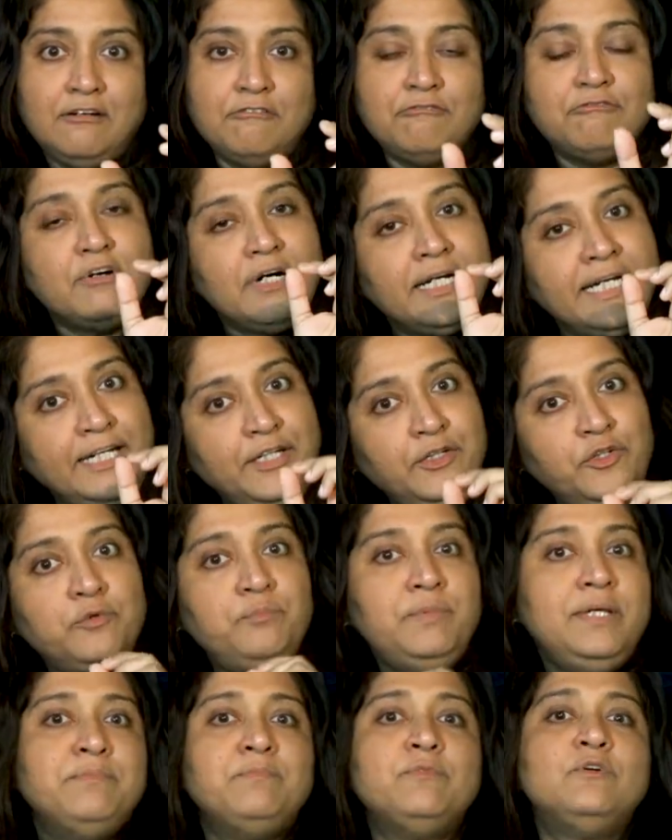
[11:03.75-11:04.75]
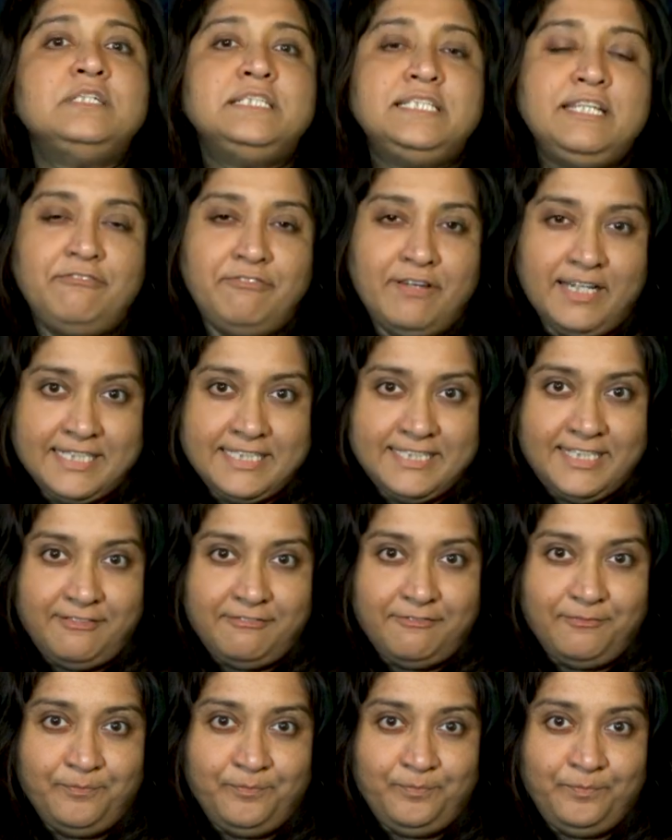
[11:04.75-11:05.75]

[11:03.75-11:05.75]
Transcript: for it to be most effective.